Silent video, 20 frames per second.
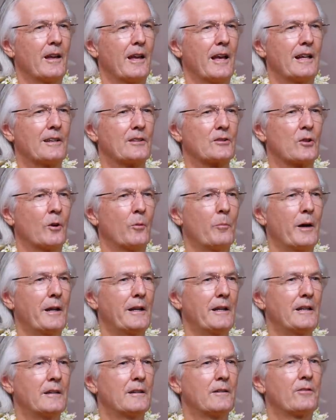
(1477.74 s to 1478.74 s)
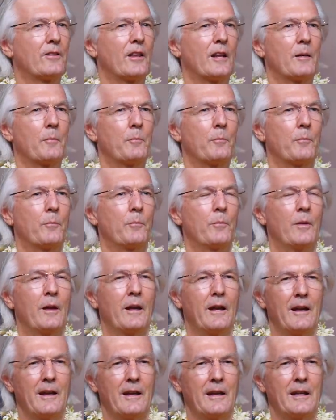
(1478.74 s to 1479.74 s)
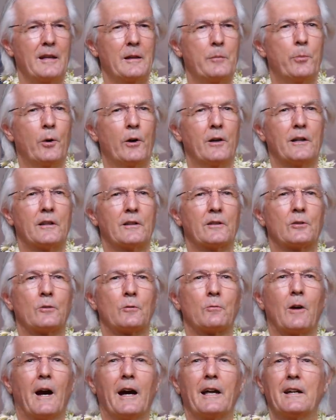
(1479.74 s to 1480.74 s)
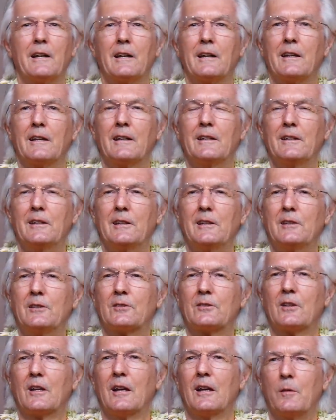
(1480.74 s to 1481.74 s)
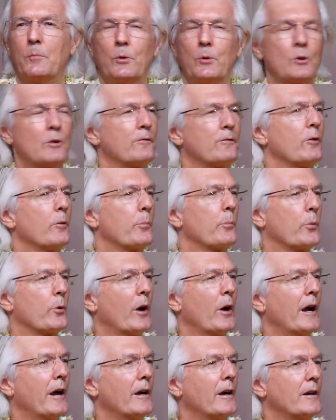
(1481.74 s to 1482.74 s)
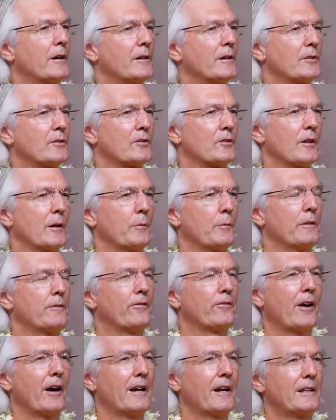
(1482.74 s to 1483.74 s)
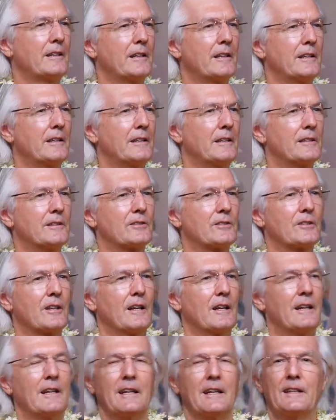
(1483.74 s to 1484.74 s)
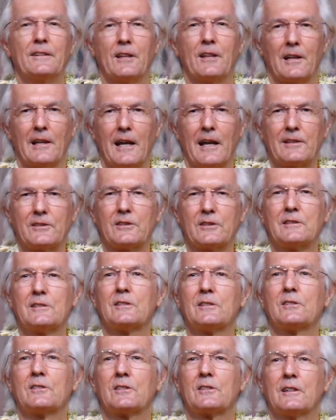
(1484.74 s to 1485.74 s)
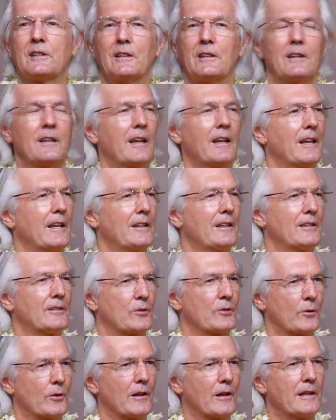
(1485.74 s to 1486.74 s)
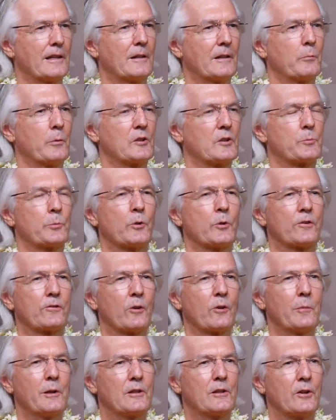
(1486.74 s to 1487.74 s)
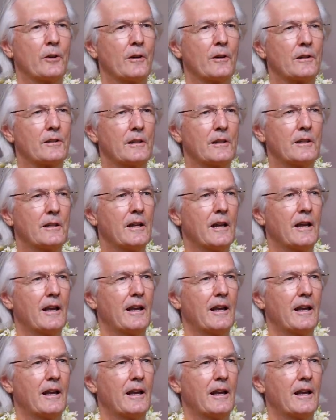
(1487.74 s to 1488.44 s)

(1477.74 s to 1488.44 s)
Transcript: And so many of them he put into writing in these beautiful prayers that we find in his, in the lessons, in certainly in Whispers from Eternity.